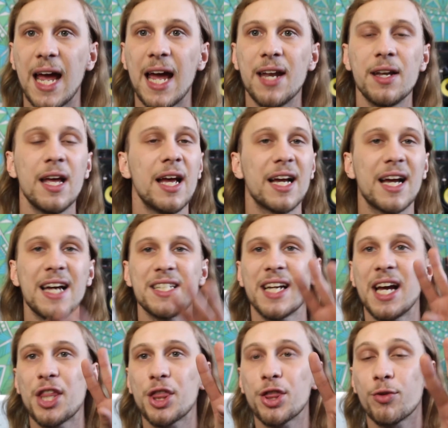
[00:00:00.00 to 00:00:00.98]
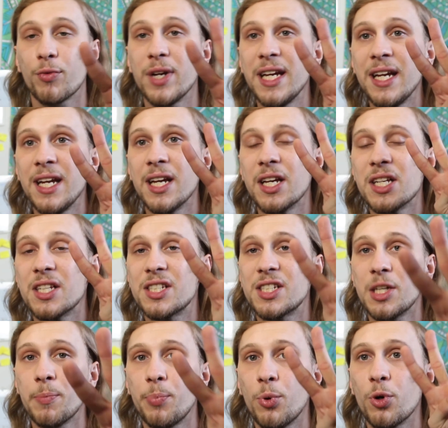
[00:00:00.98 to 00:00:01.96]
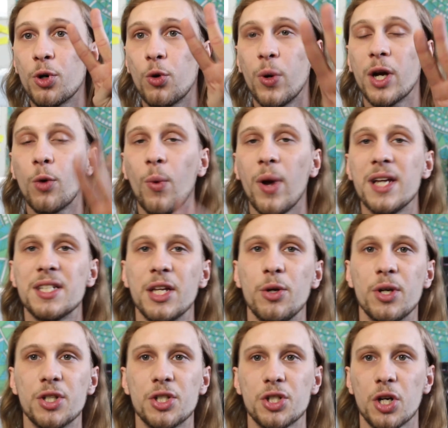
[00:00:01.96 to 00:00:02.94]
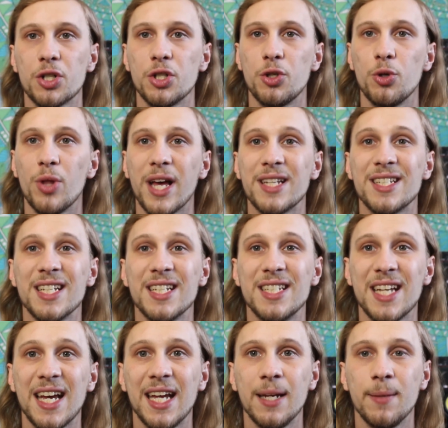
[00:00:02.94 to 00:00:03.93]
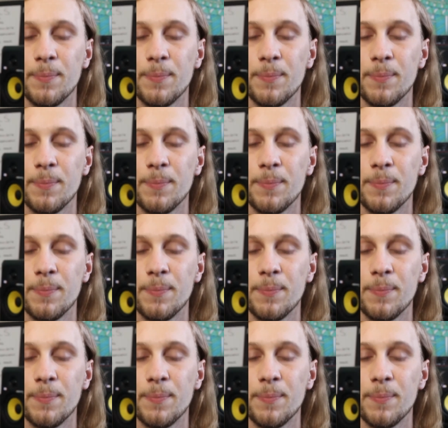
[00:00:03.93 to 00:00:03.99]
And guys, I got three simple, quick ways that you can start to do that today.